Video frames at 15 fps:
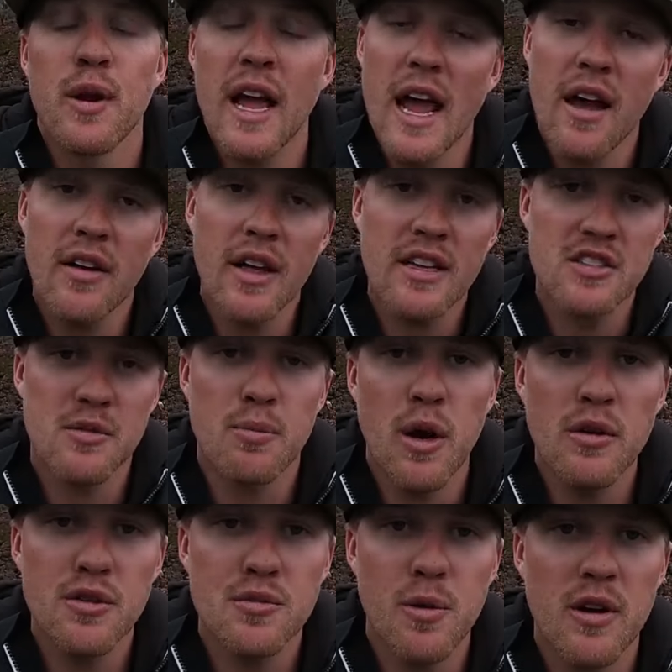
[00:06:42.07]
But as the
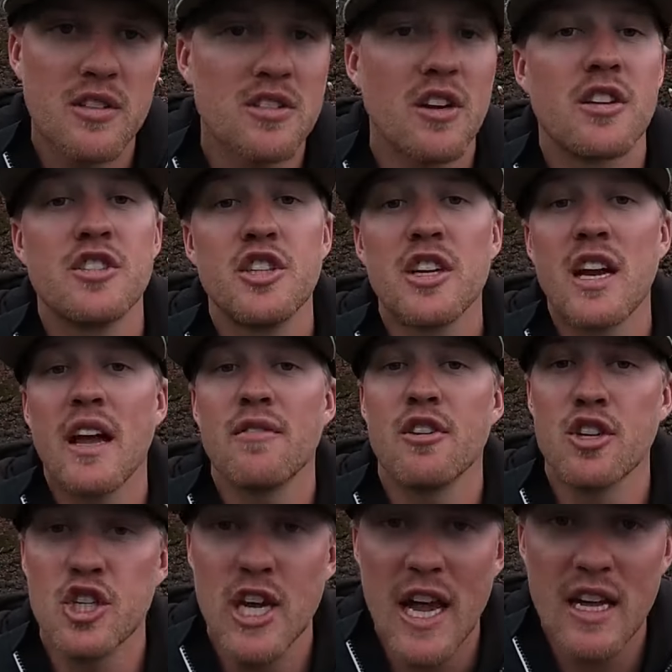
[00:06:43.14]
post-spawn starts, you're gonna have
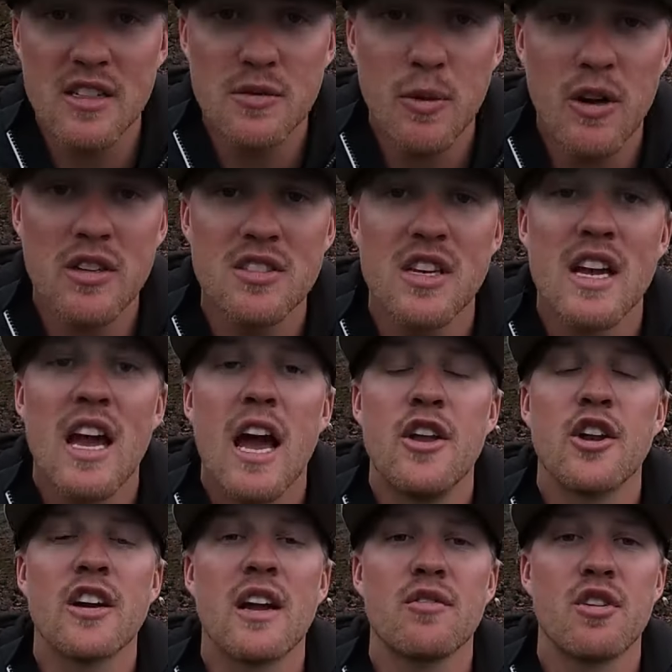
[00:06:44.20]
your shad spawns,
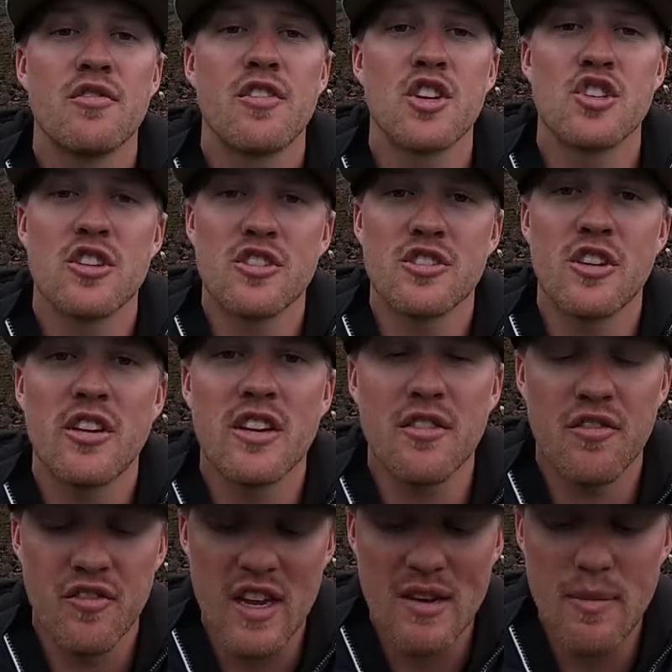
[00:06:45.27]
and you're gonna have your fish that are starting
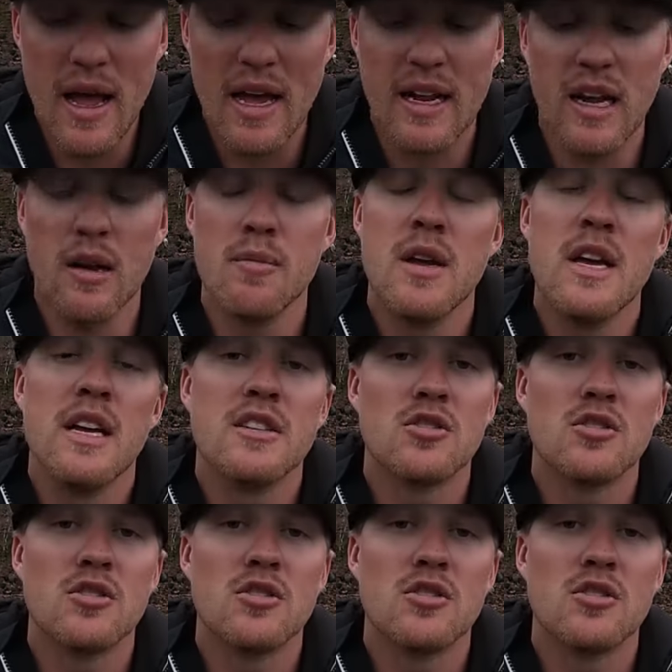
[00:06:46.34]
to feed back up.